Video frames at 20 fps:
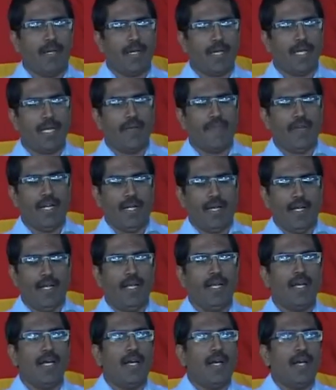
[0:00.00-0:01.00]
given.
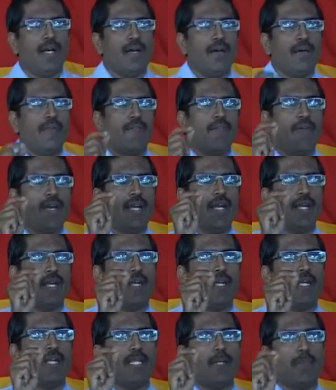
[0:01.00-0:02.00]
When
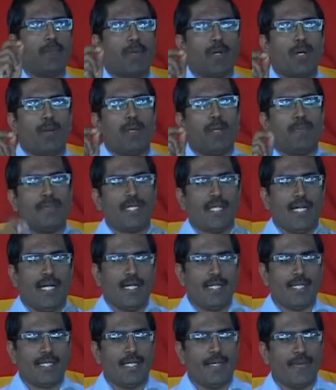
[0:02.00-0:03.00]
did the problem start?
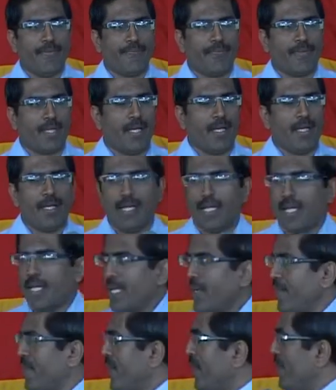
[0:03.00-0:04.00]

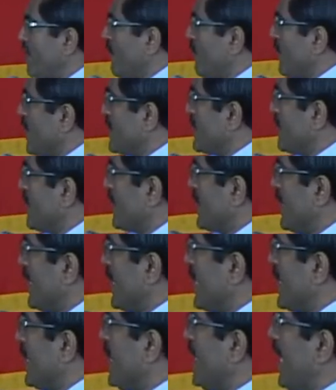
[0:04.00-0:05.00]
If it was
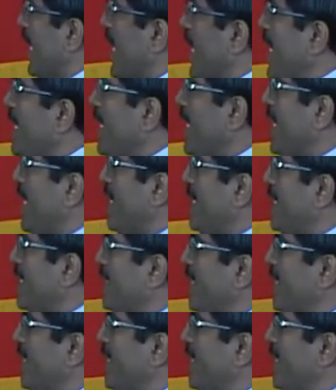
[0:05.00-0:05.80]
clearly antedating the